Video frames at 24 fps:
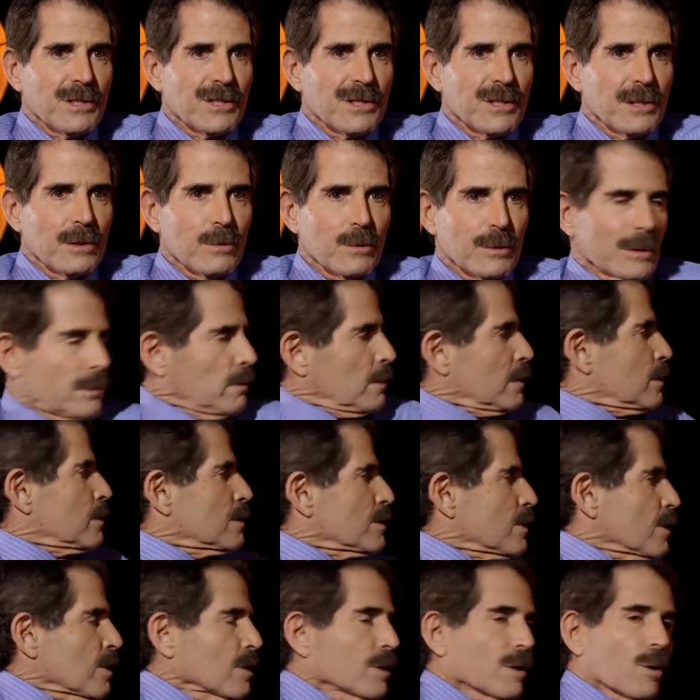C would
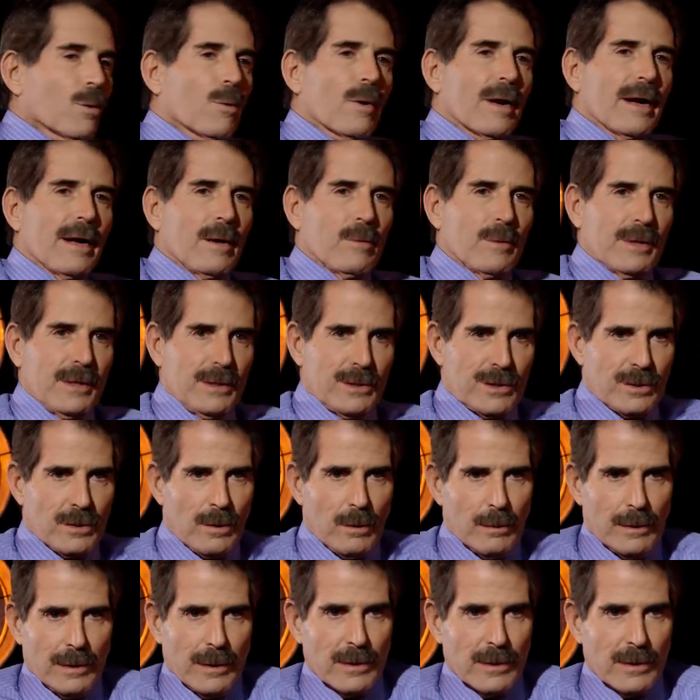turn away when he saw me.